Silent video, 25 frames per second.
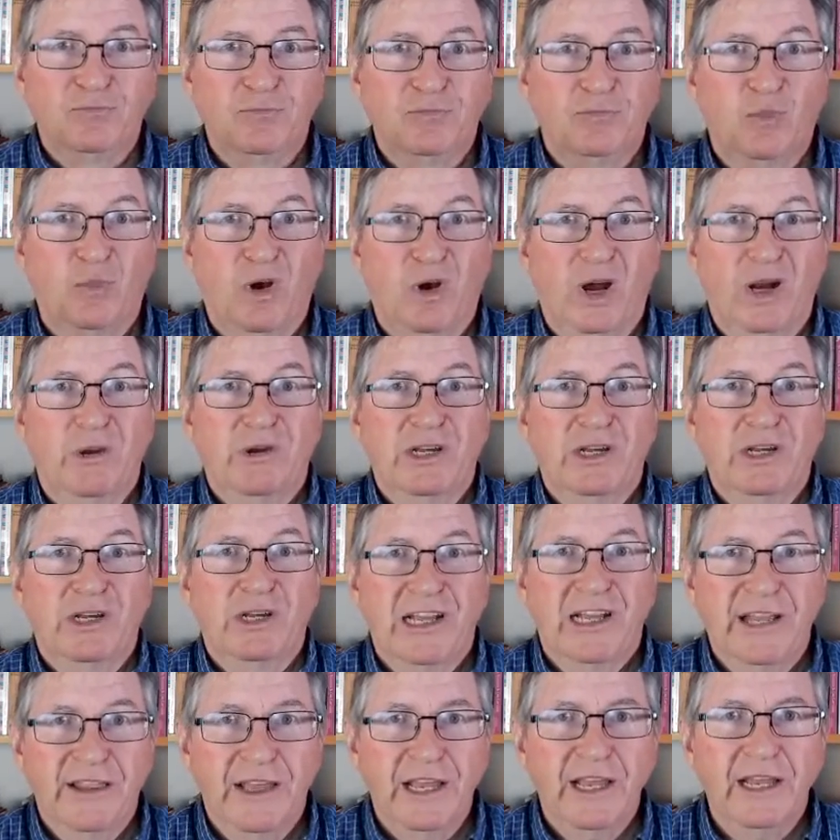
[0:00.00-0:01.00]
Why do I
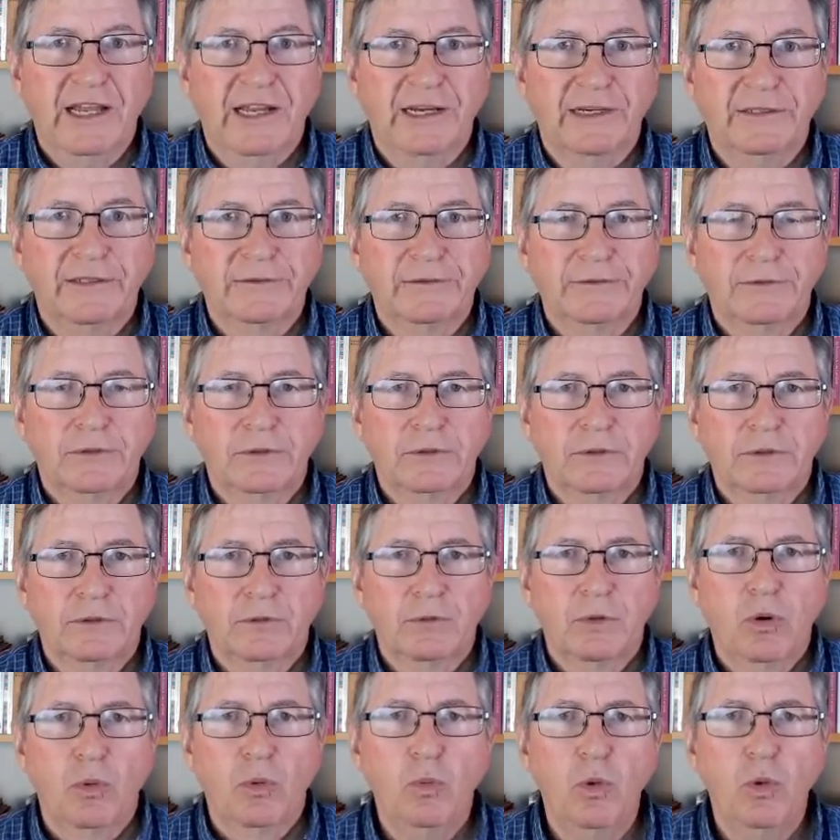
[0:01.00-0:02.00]
say that?
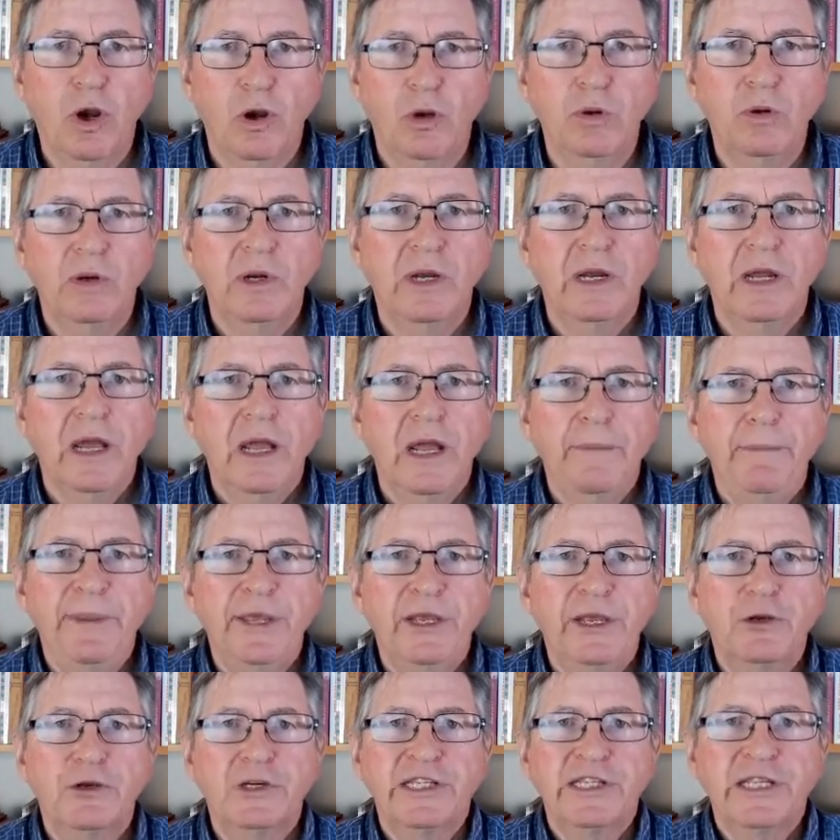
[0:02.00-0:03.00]
Well,
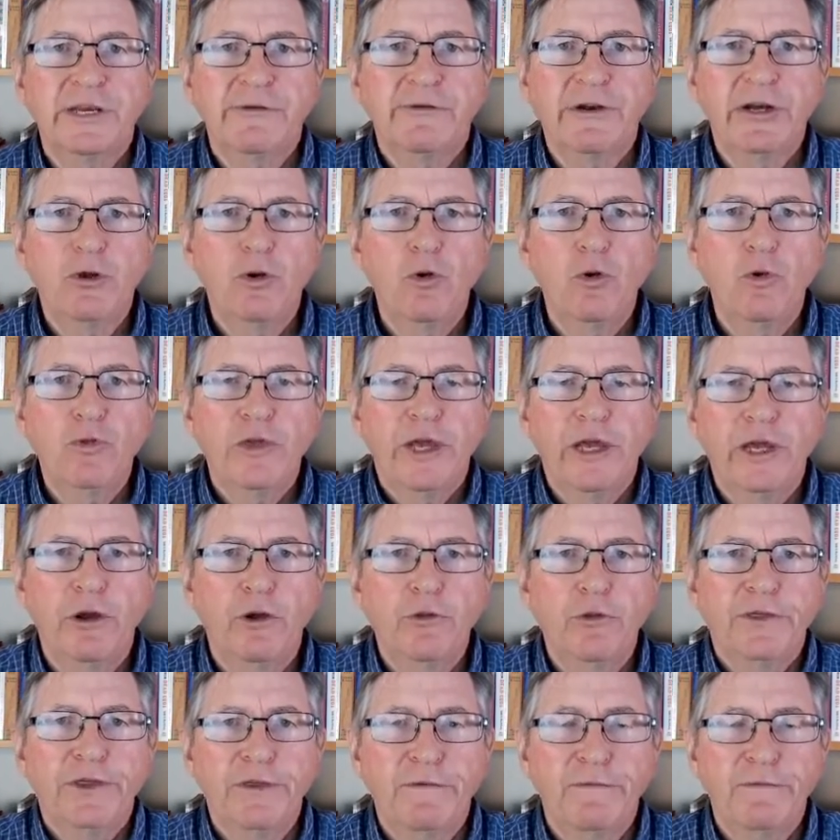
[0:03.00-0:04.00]
because they're in all the
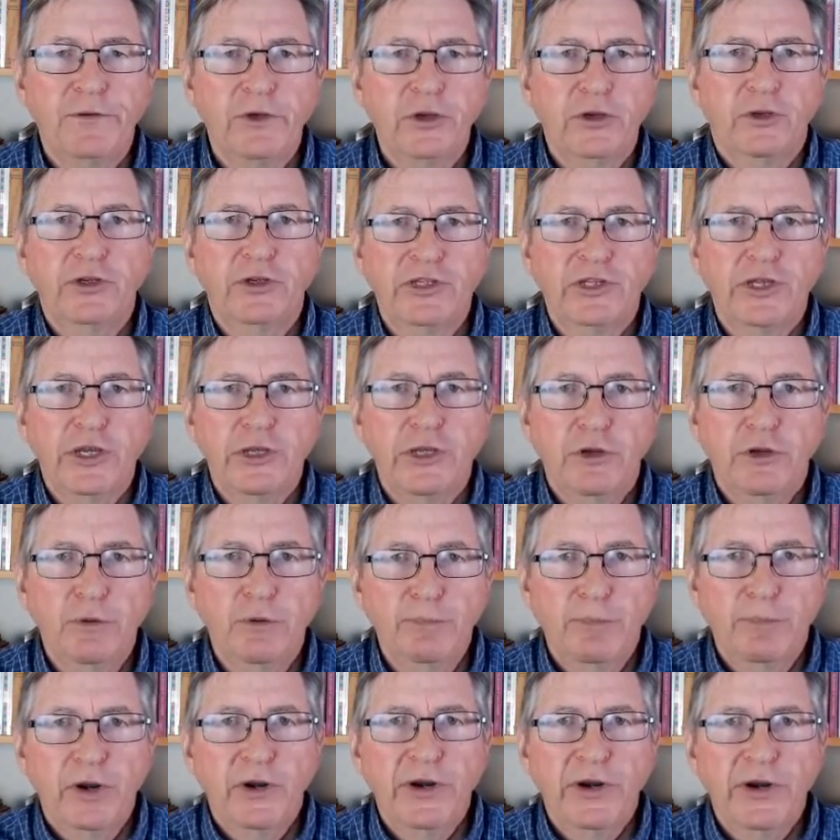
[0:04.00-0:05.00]
healthy foods that your
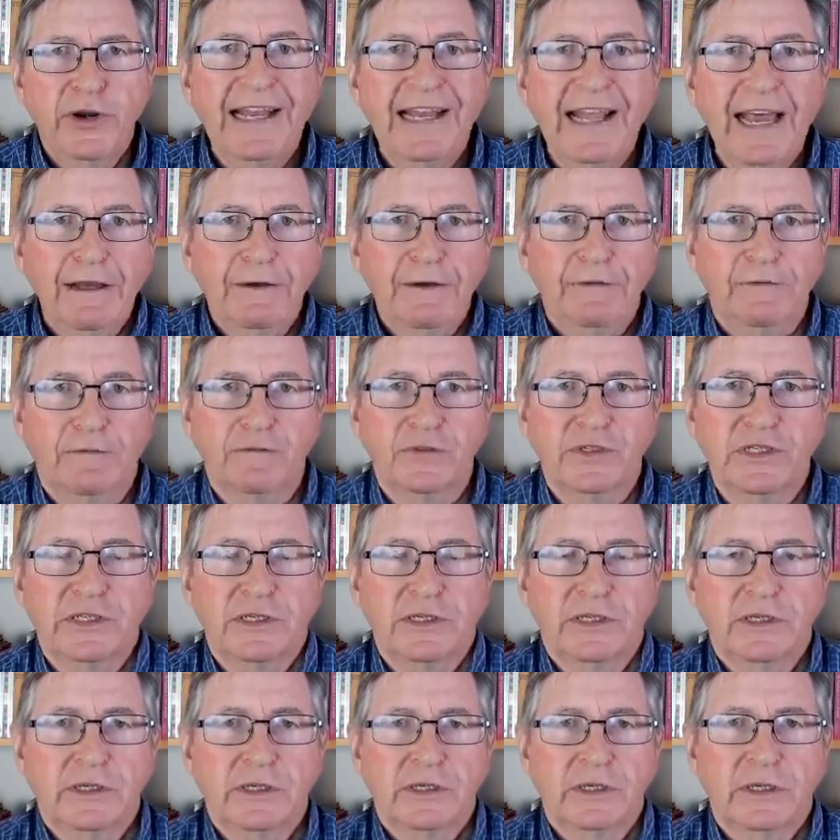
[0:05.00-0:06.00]
body
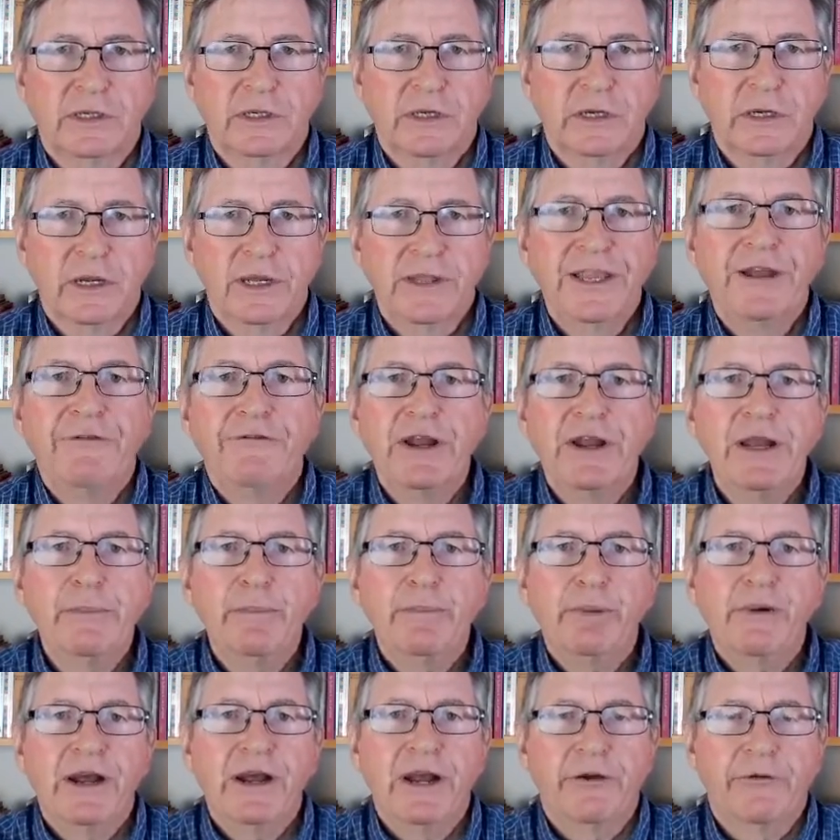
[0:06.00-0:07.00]
loves. They're in
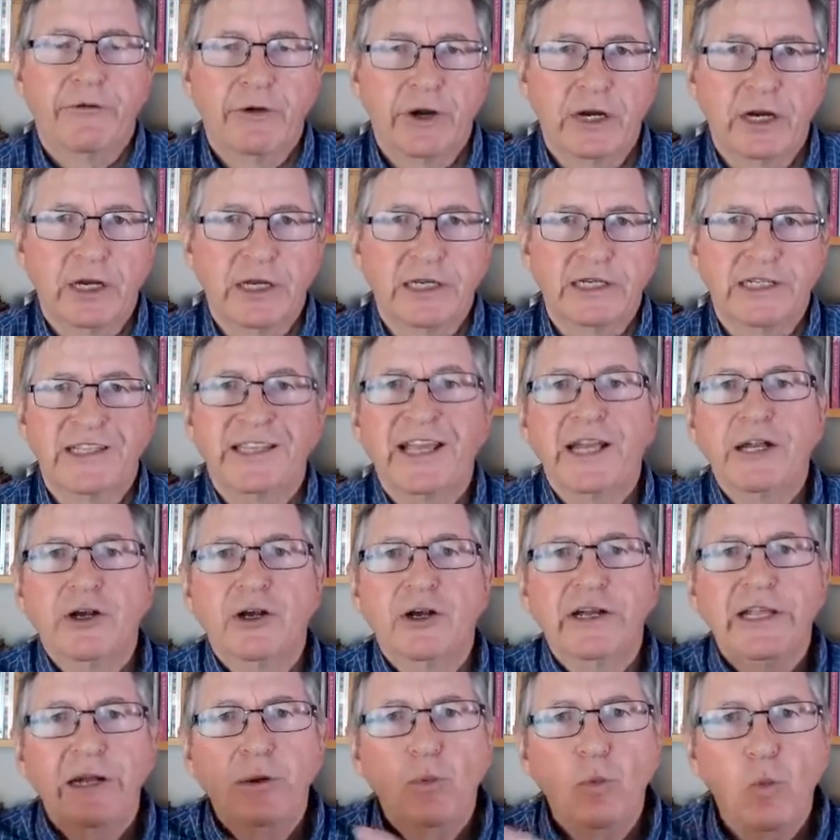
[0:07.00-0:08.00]
brown rice. They're
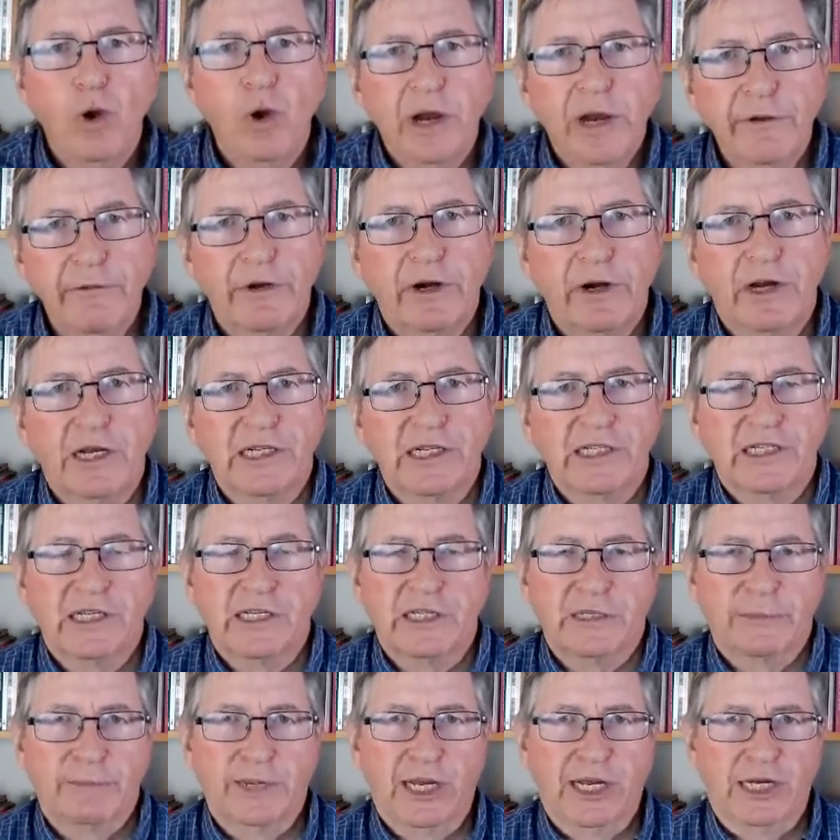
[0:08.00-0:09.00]
not in white rice
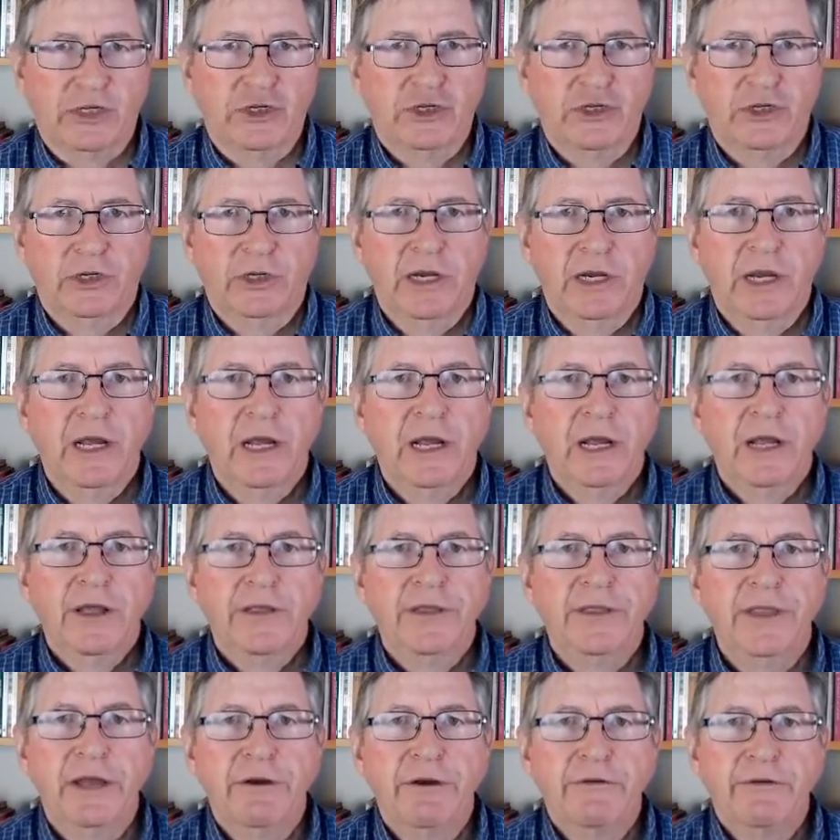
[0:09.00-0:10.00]
as much.
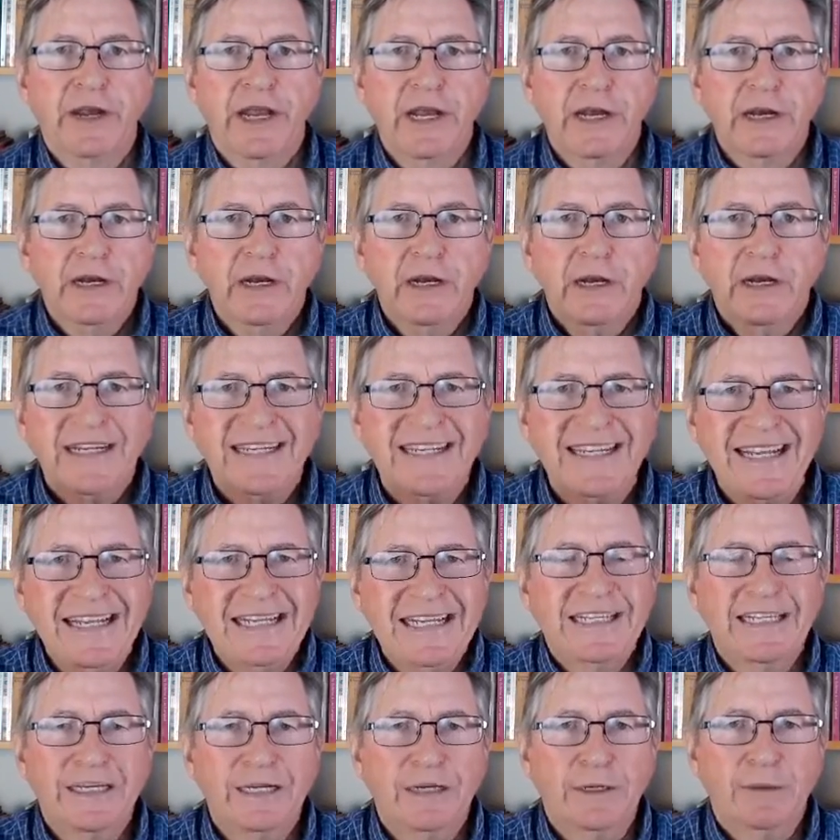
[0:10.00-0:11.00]
They're in
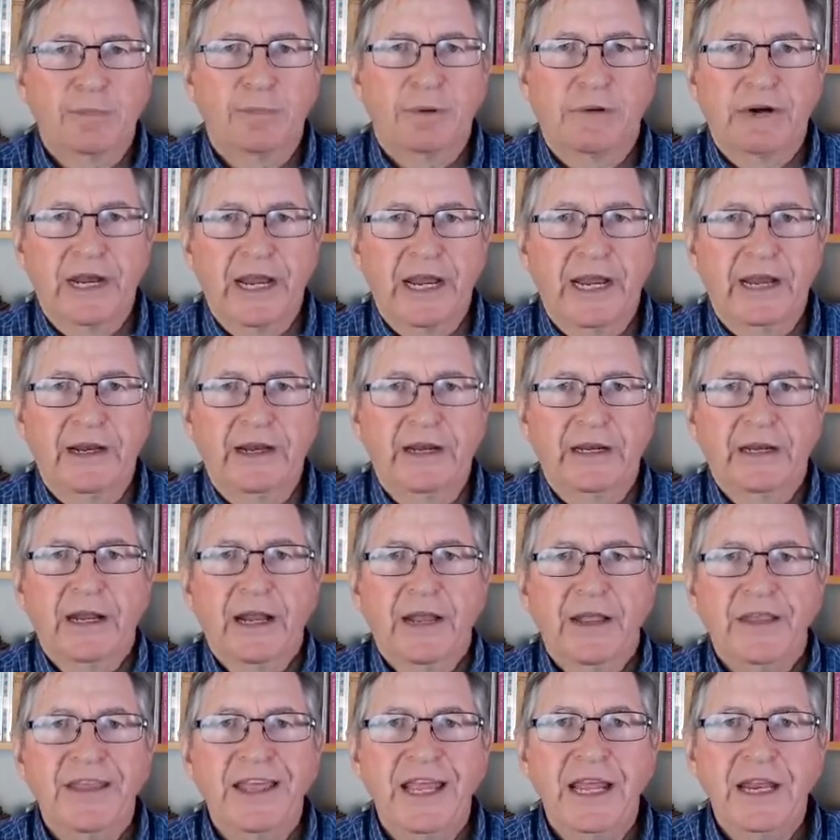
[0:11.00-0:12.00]
decent bread.
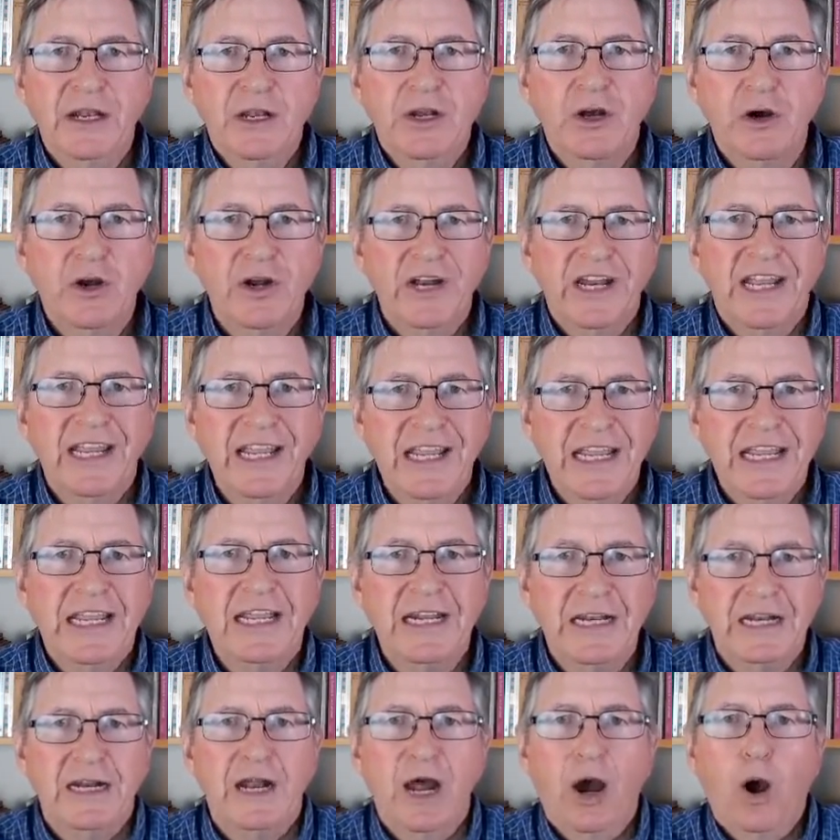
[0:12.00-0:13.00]
They're not
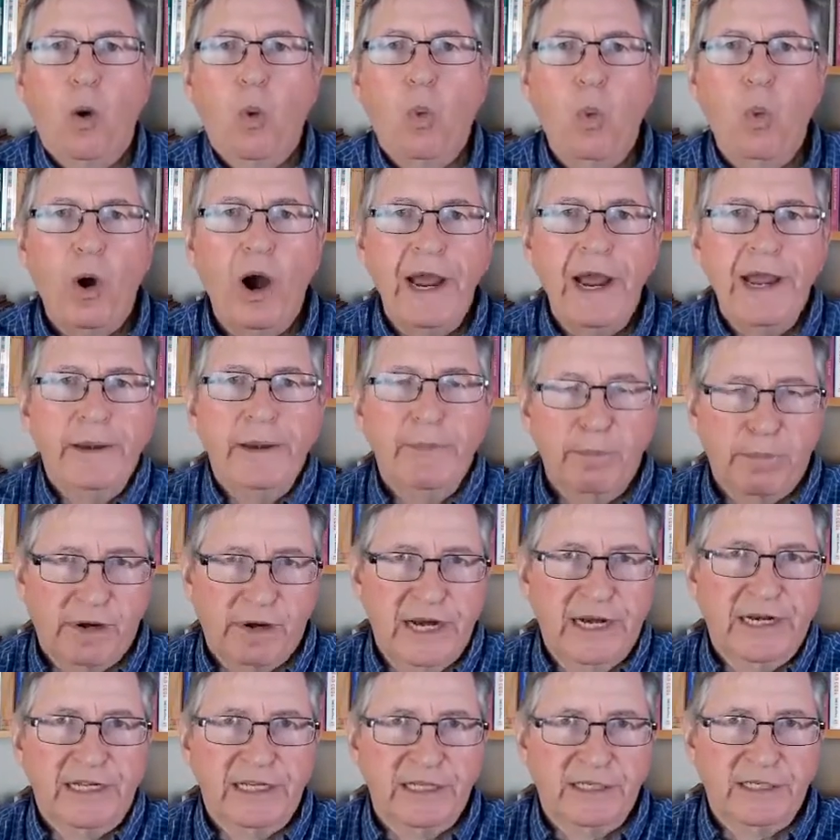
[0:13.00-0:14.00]
in white
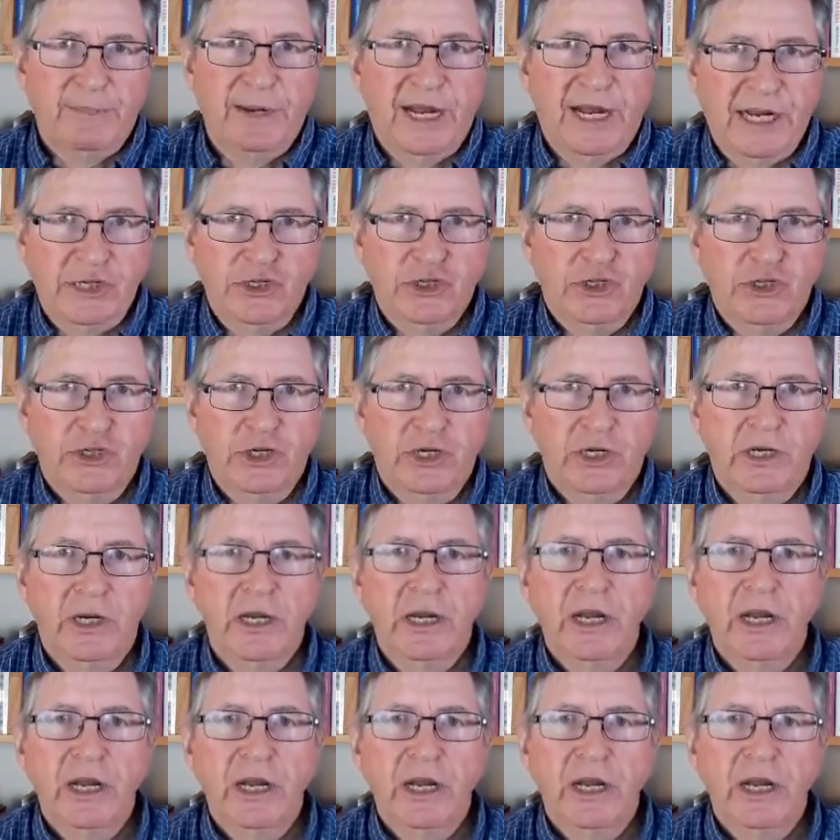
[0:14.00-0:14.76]
bread as much.